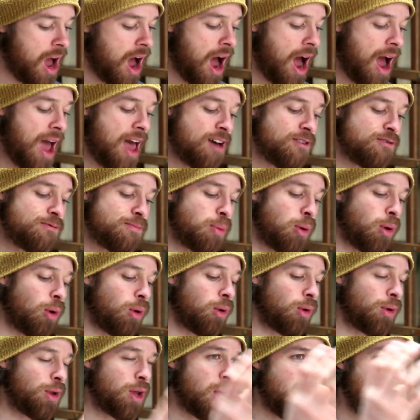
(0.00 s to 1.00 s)
I have
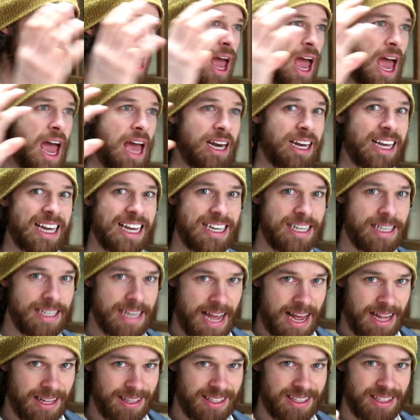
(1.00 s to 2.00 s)
pulled and
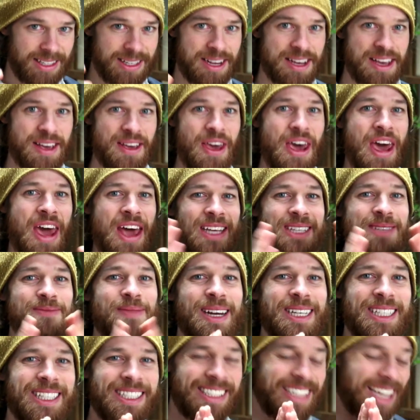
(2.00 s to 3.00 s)
condensed as
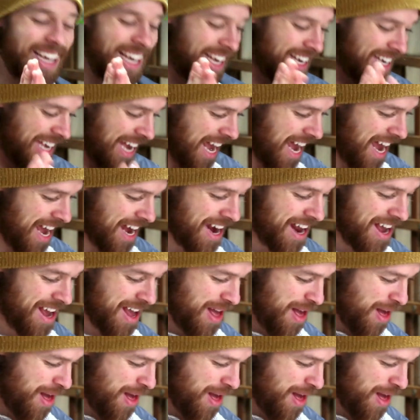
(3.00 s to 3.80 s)
much as I can